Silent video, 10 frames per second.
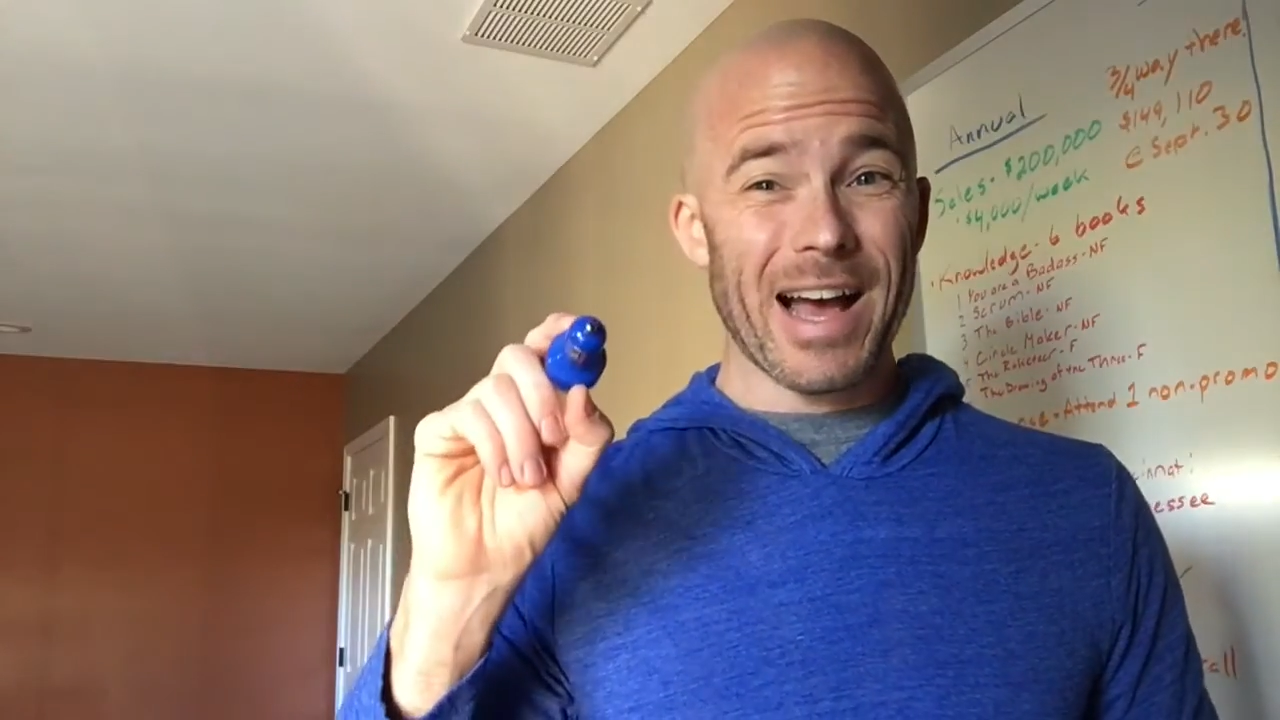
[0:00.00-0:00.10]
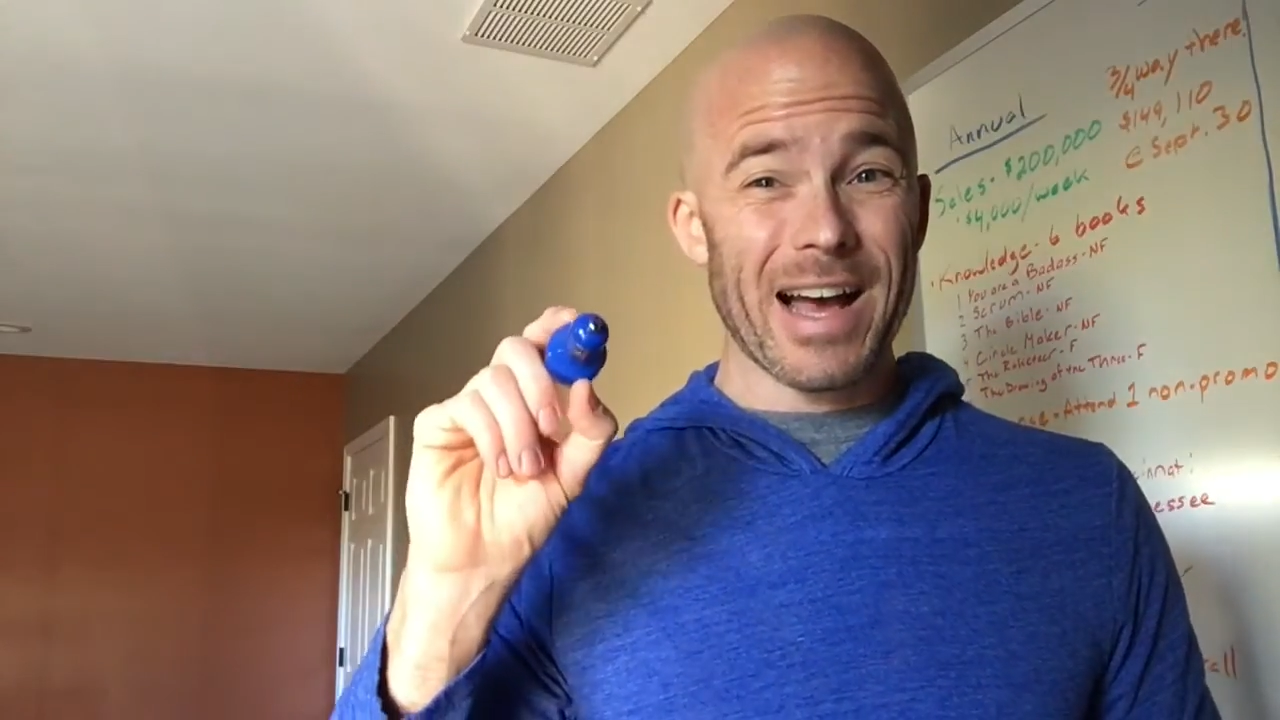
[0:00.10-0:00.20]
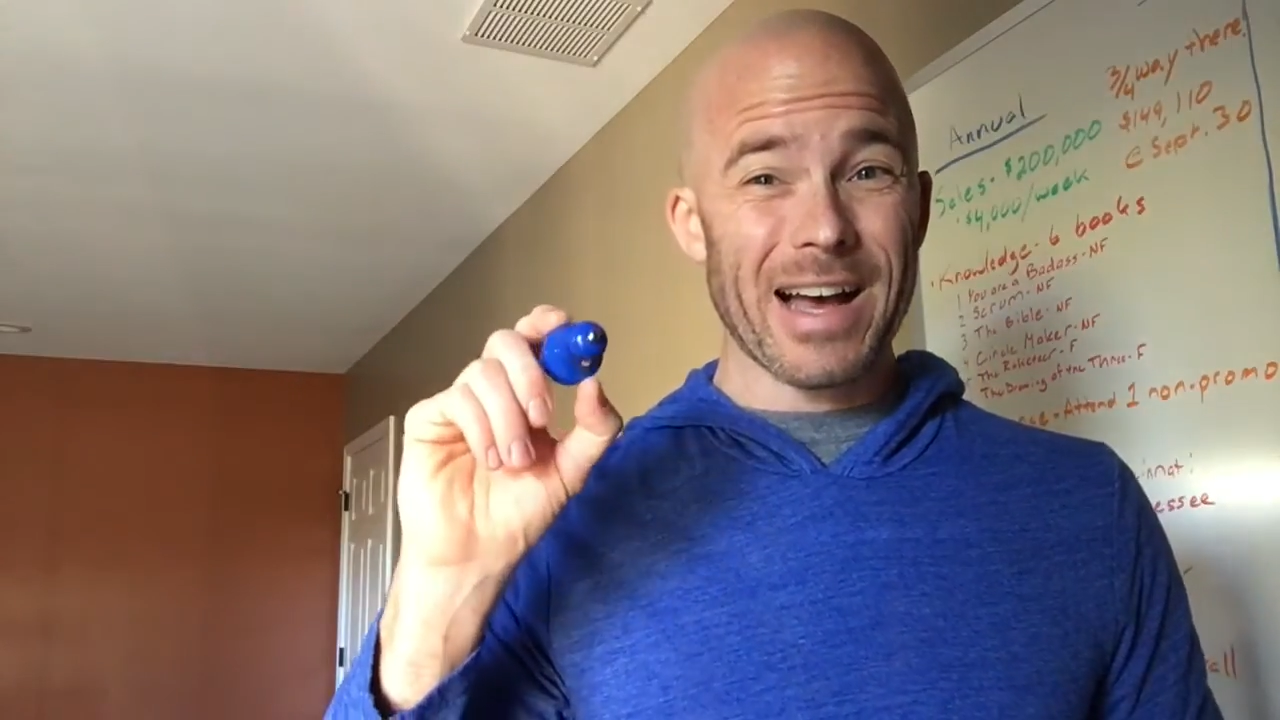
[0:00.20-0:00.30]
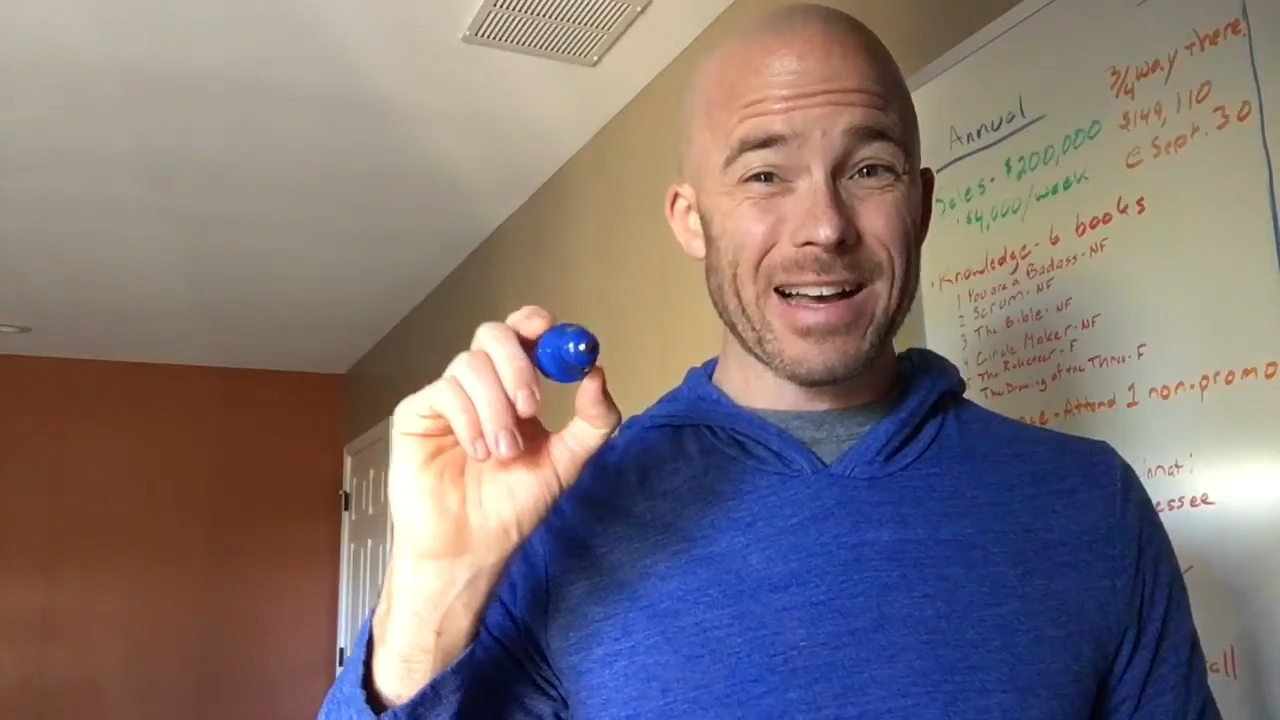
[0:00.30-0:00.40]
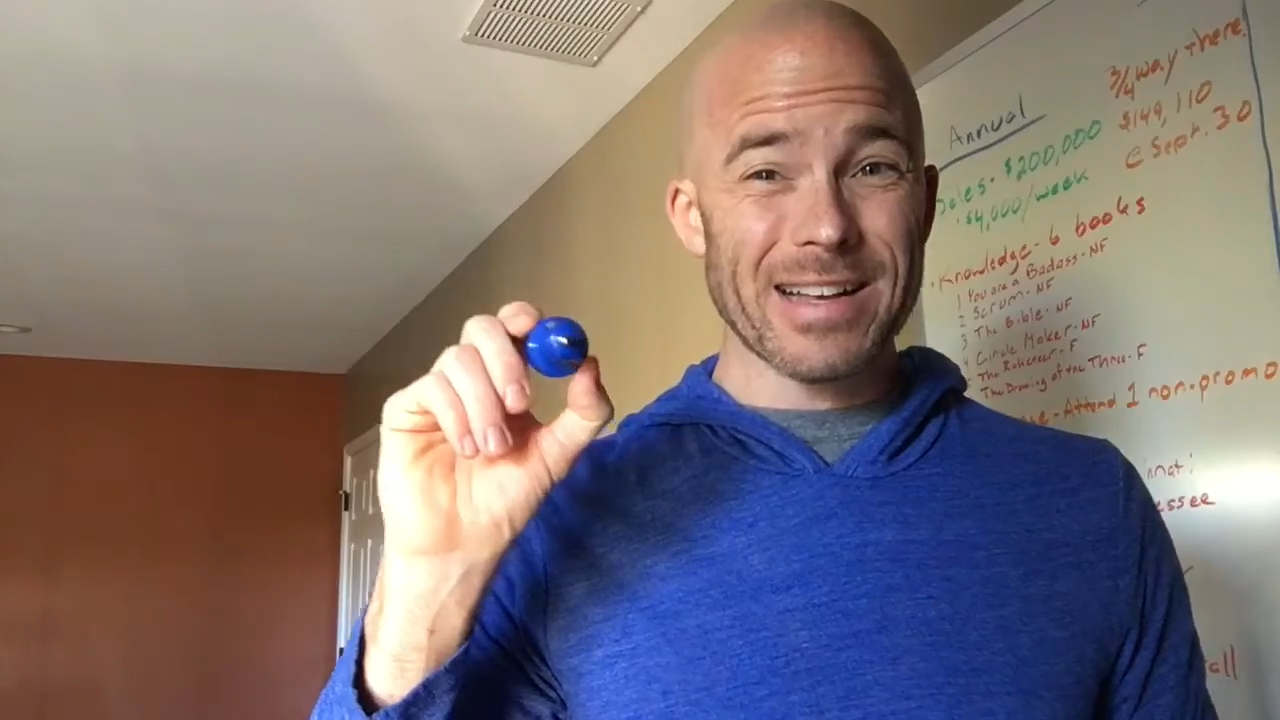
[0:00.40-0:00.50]

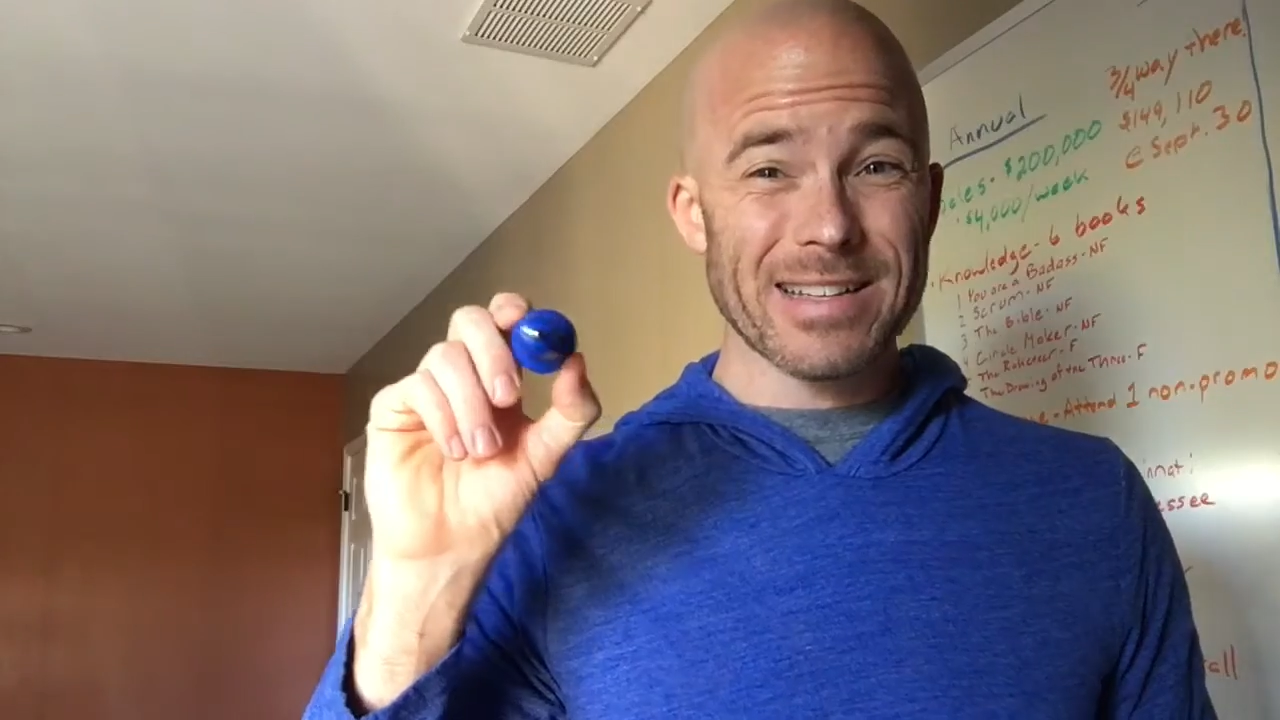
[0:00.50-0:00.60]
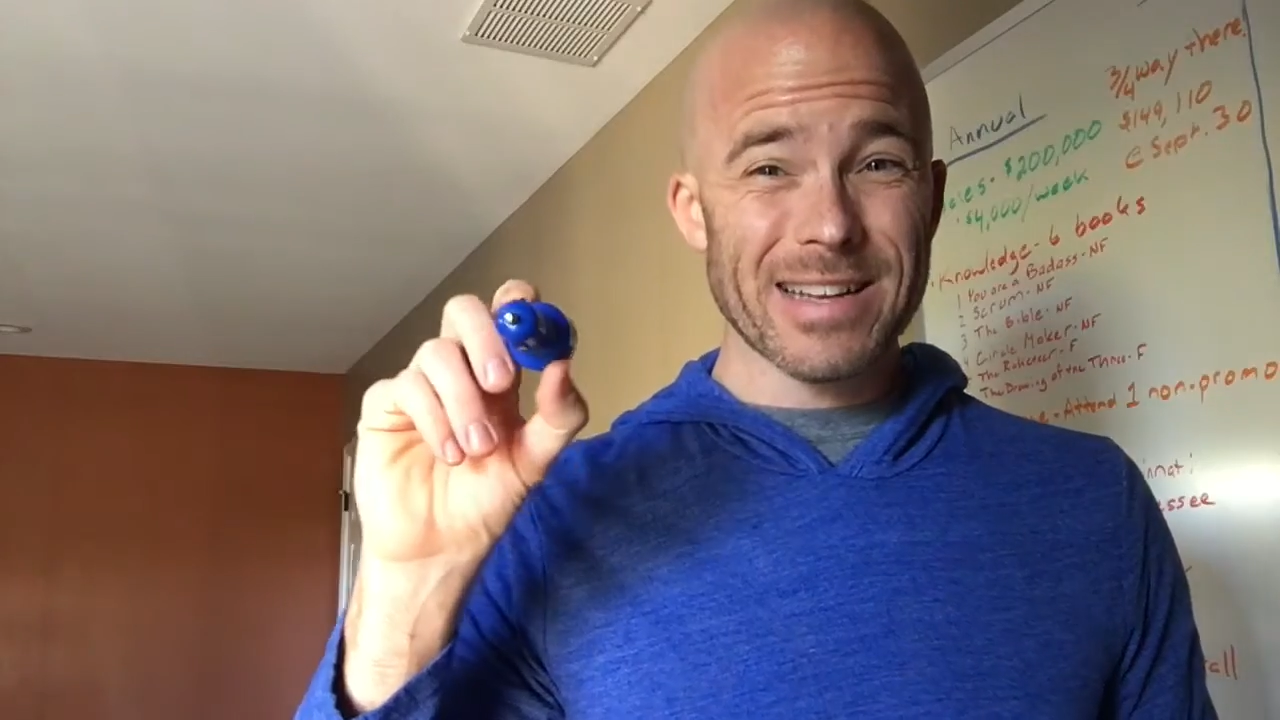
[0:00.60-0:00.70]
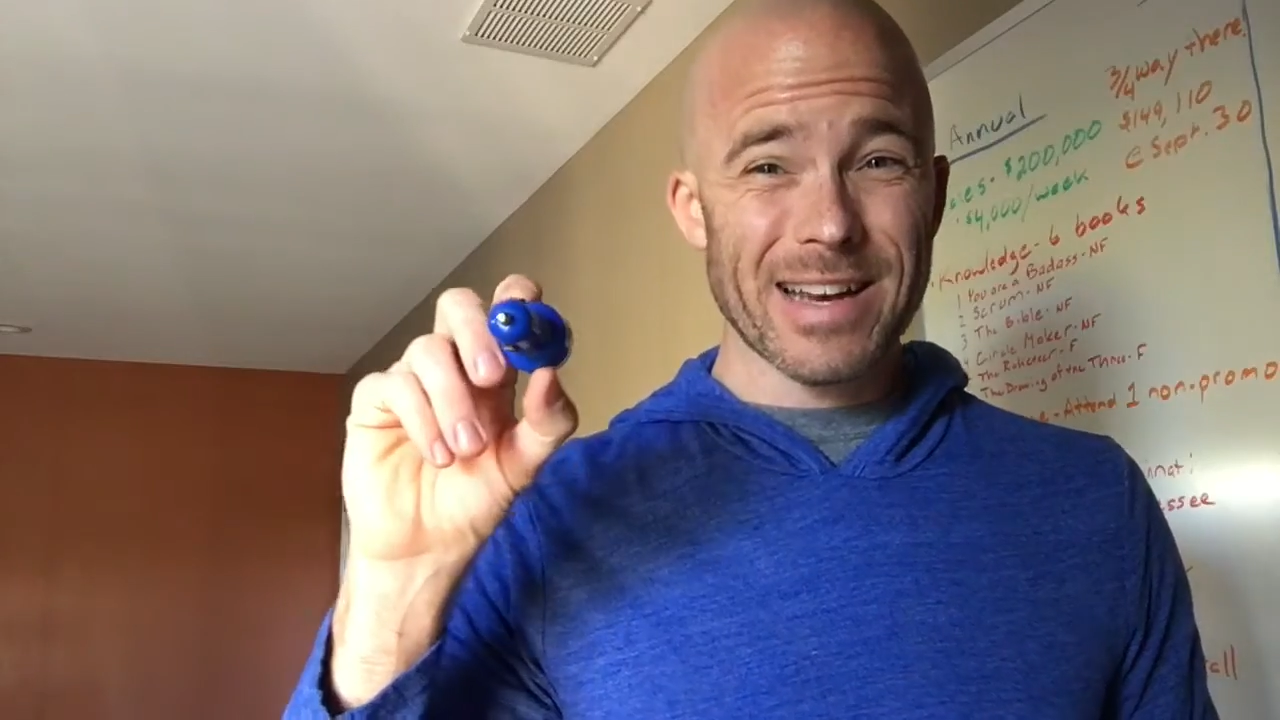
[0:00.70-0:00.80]
uh,